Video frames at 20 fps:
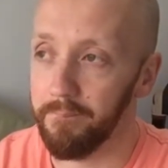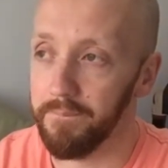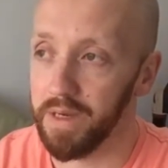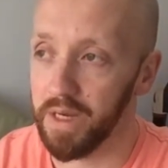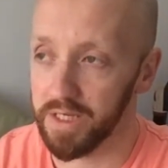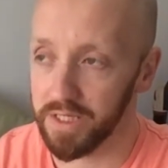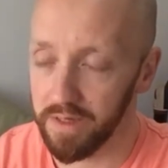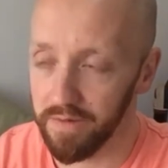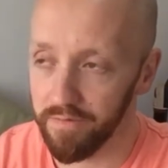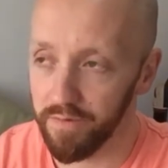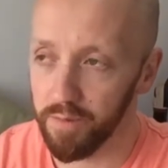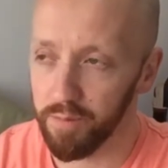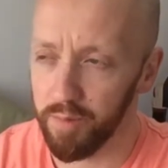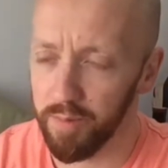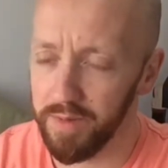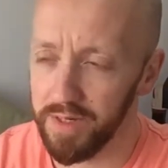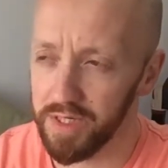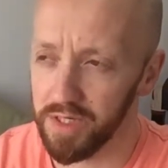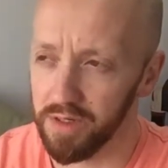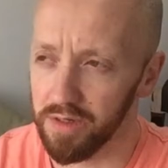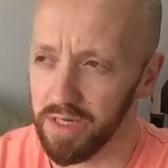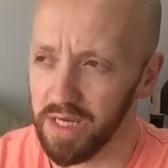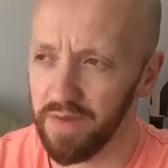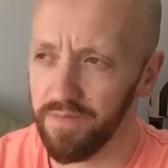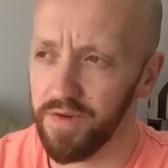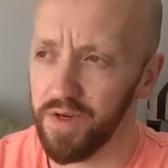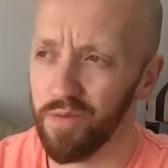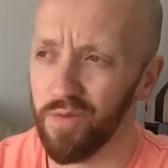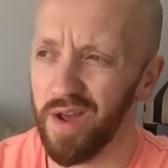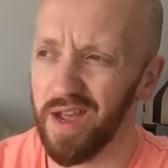You're asking for permission.
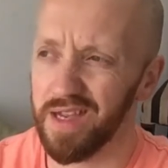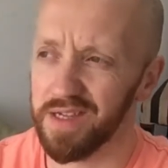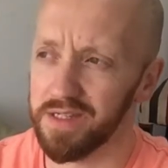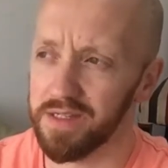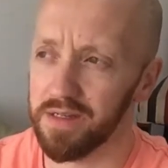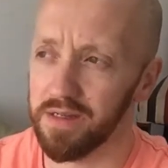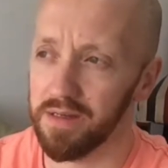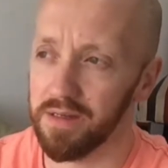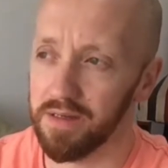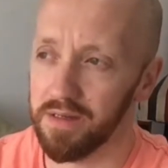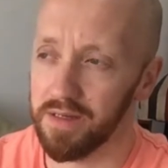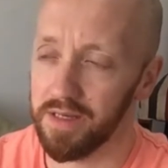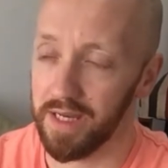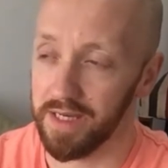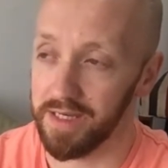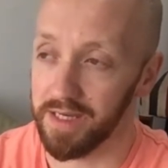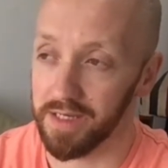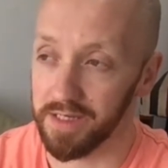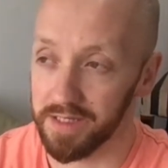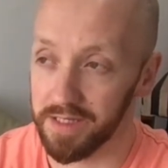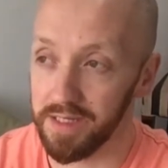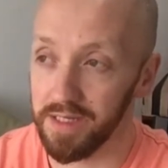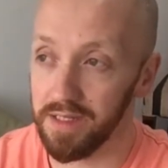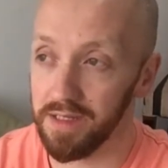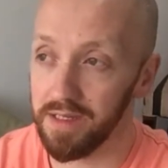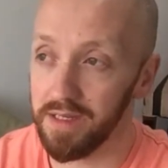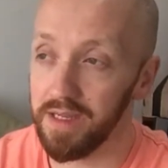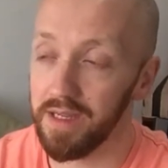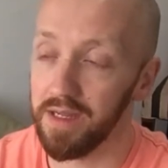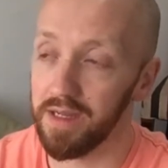If you asked, kan jeg
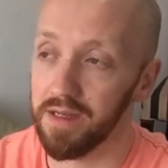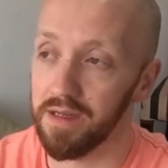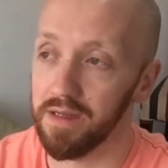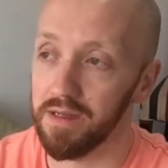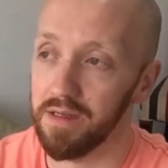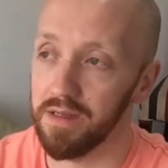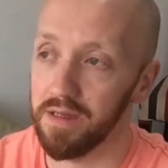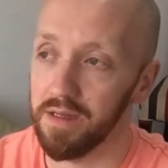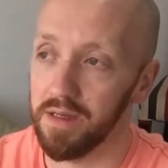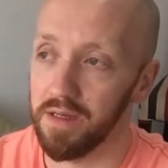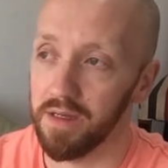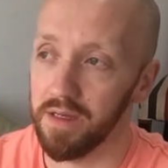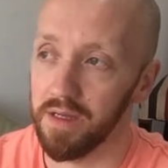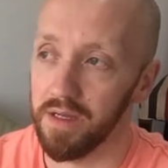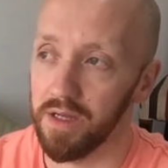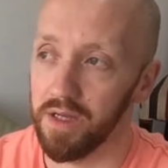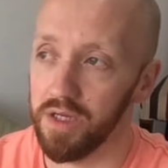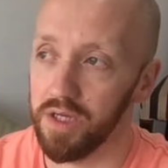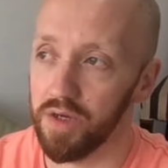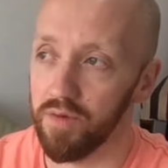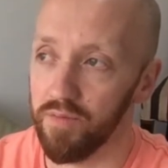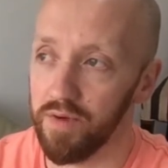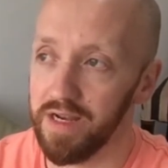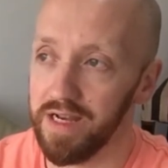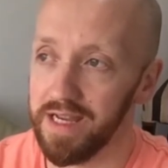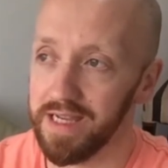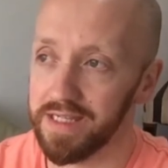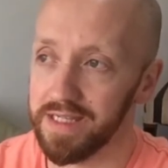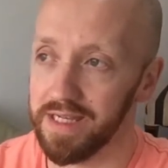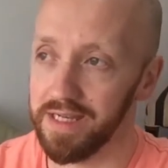sidde her? You're
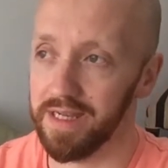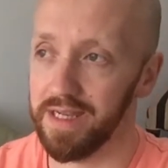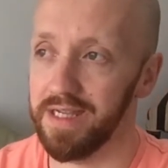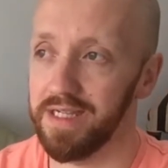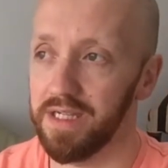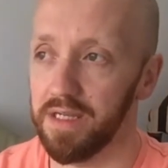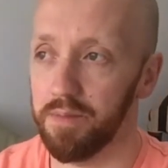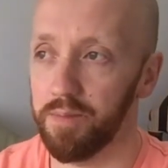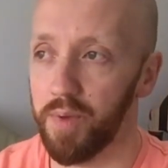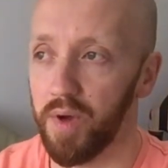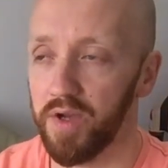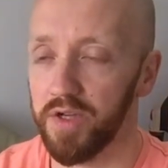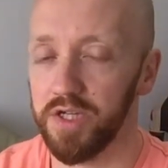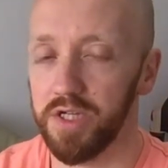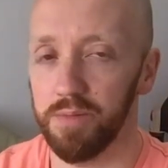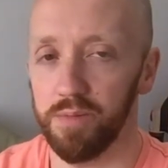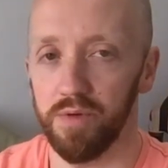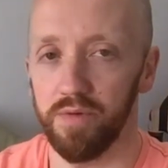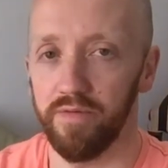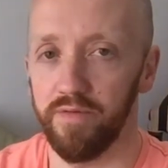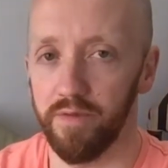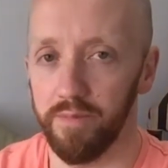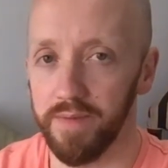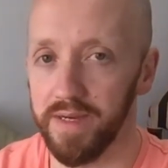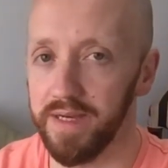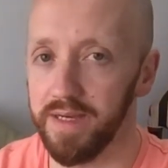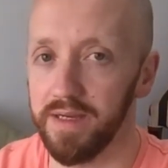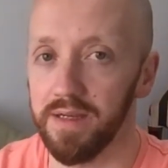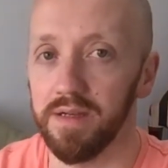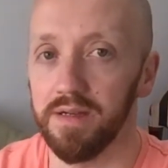really asking, is it possible for
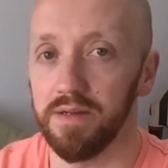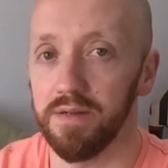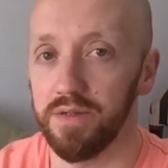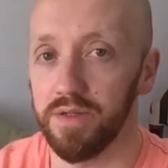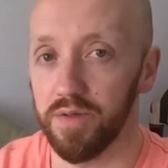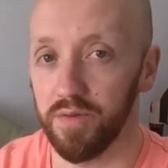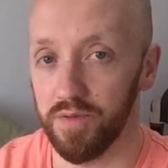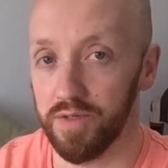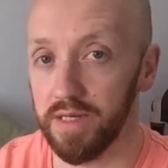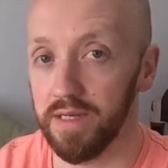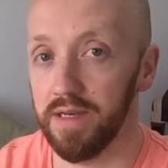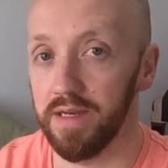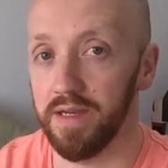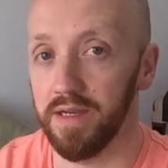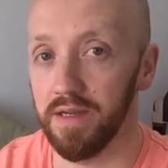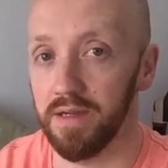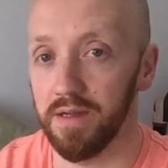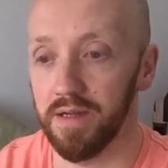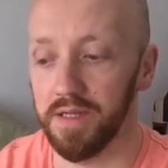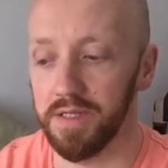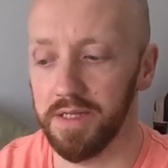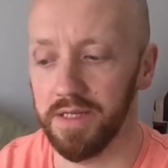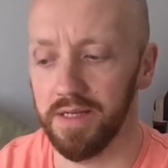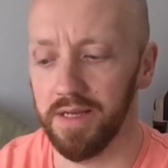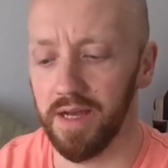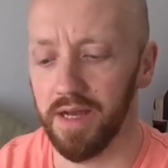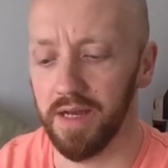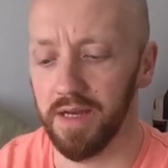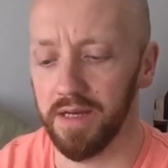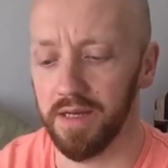me to sit here? As in
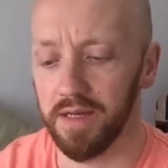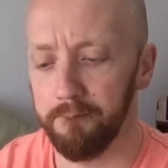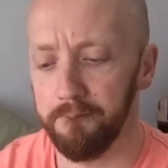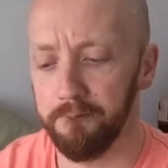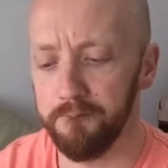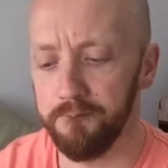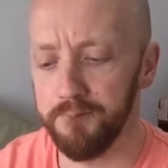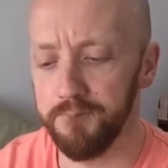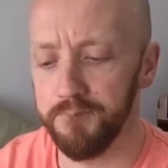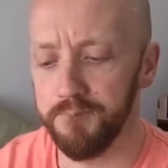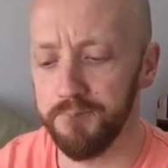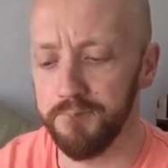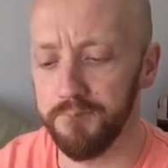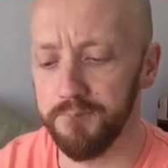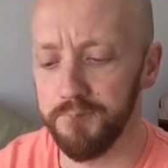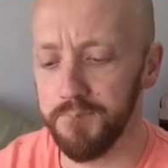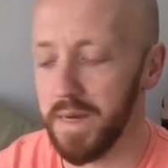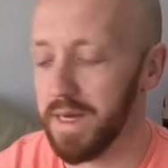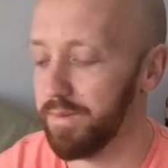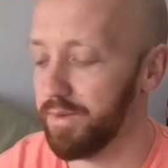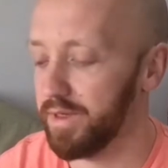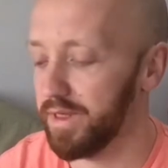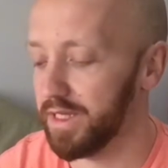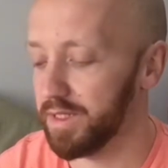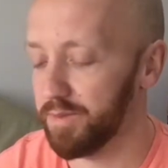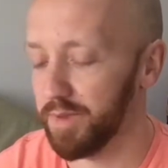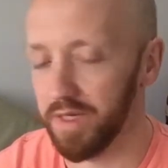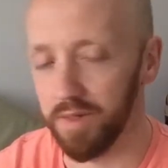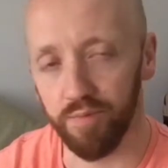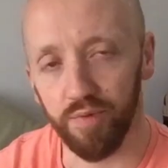like, maybe there's
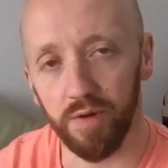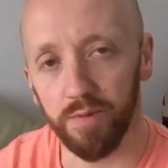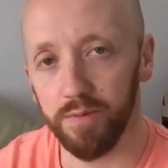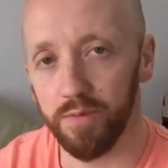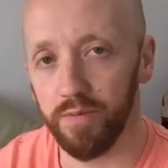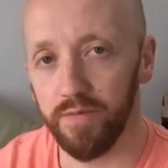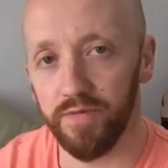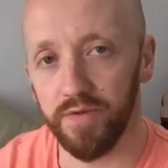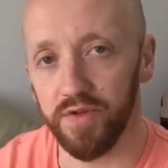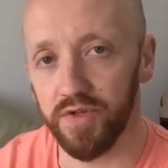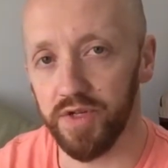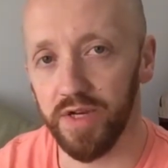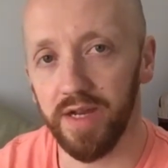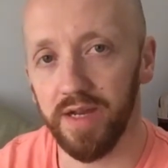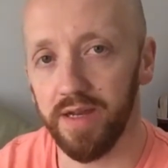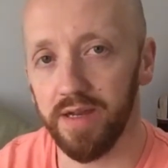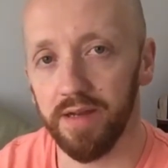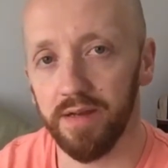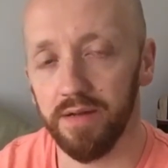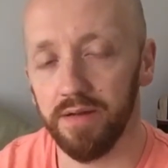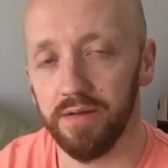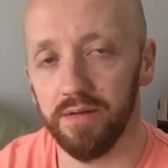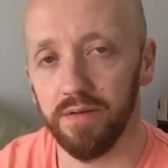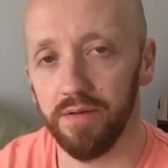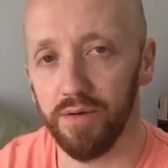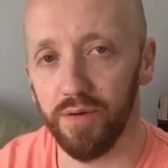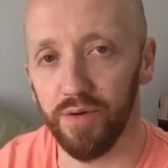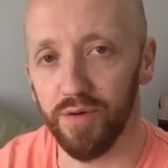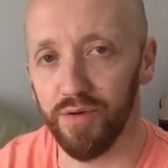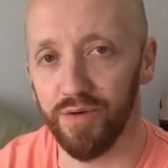been a problem with the chair,
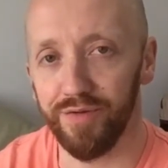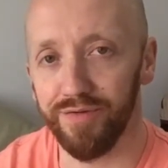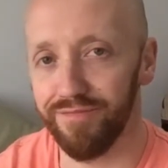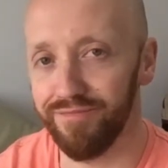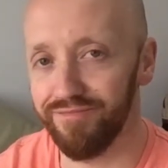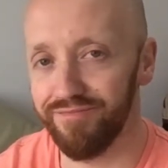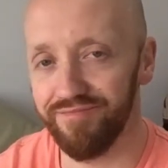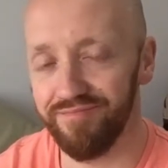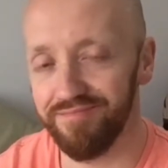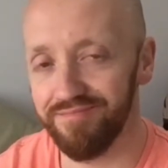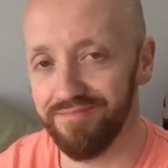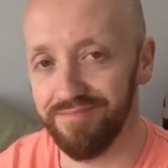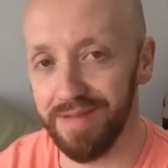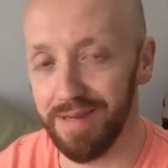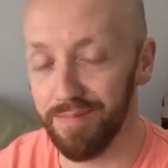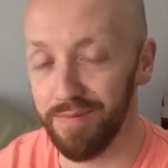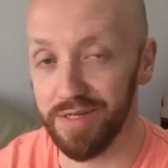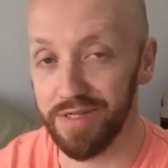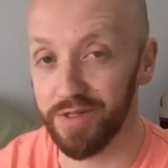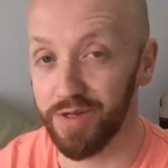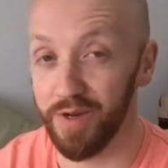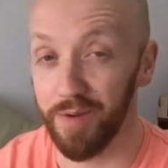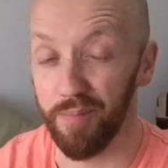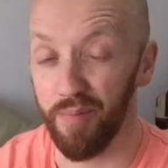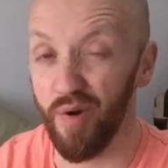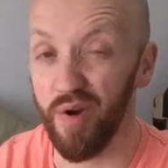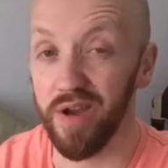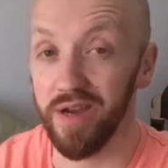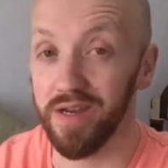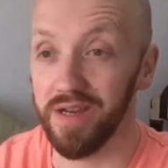or maybe it's gonna
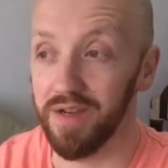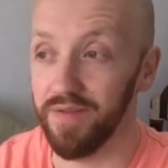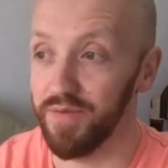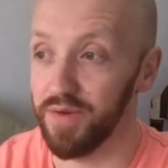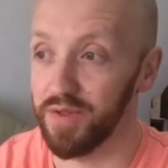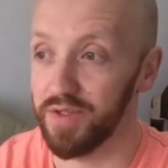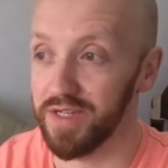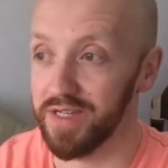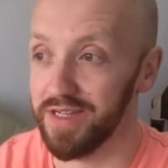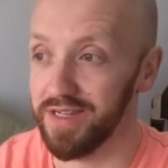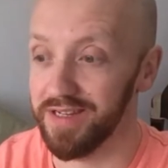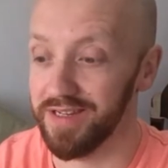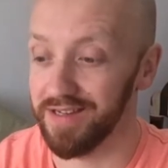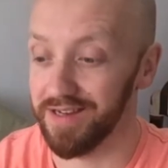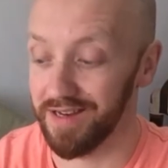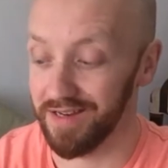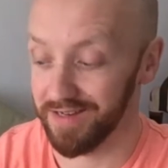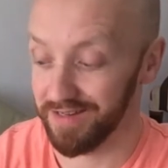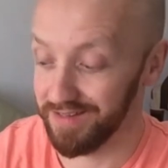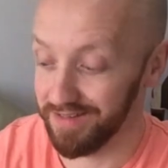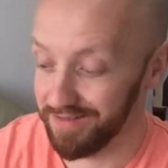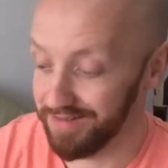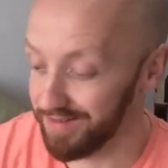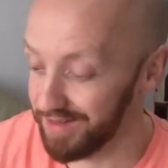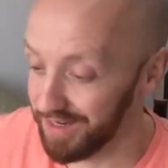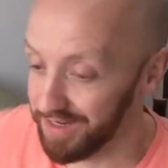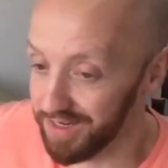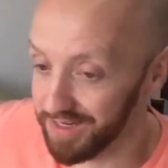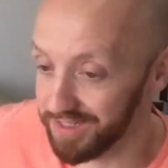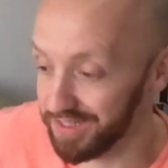break if you sit in here like,
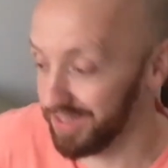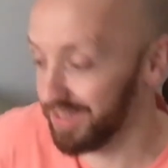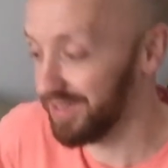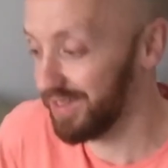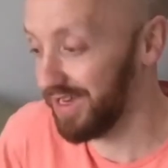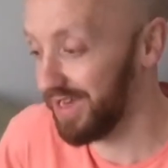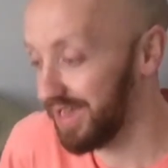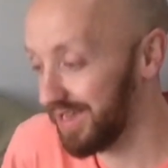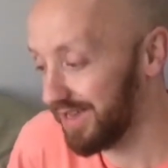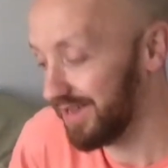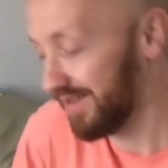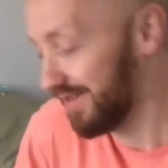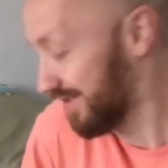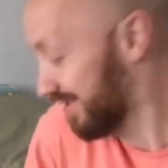can jeg sidde her?